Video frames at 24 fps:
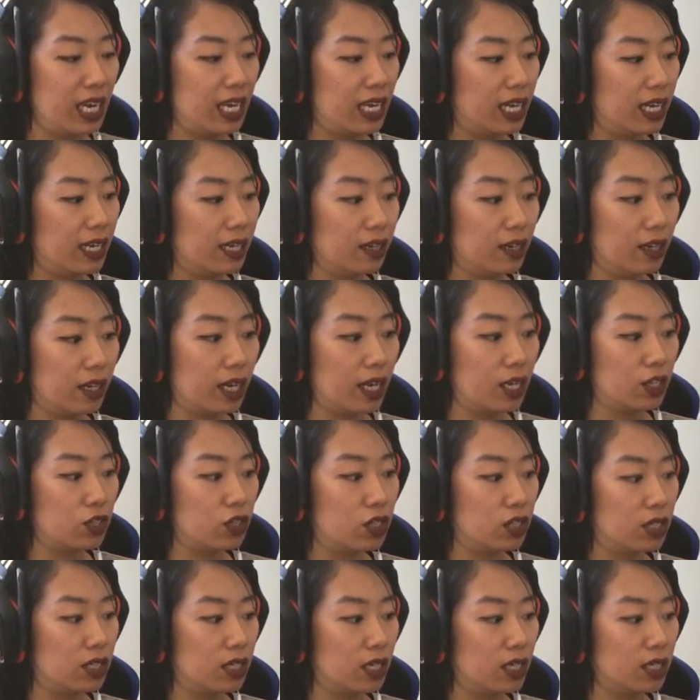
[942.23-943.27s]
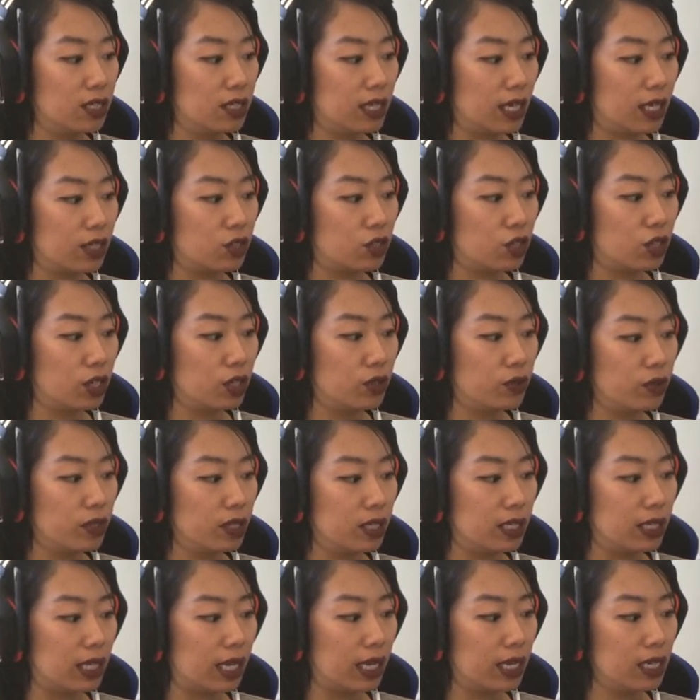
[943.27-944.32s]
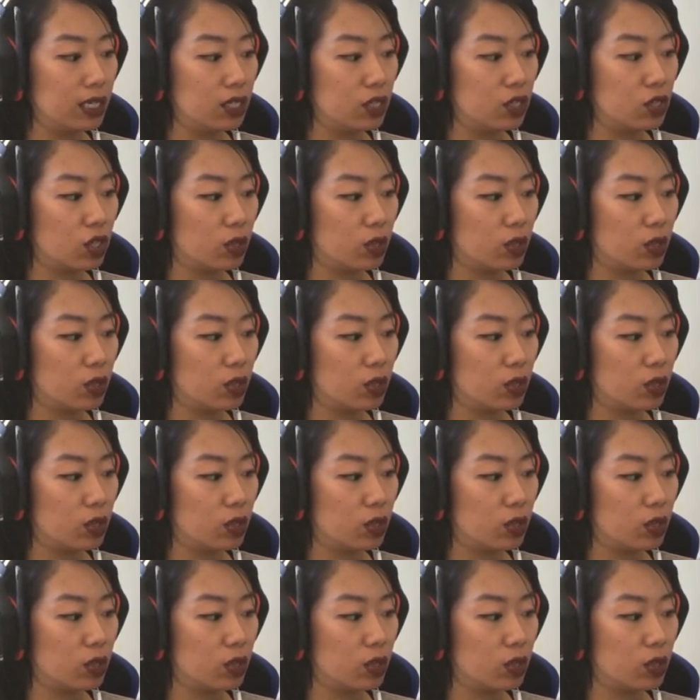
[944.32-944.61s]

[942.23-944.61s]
And then again, she does that turn really nice.